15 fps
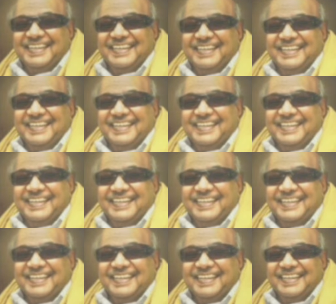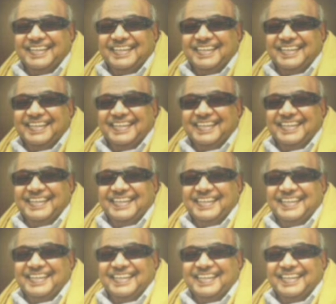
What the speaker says: No words are spoken by the person on screen.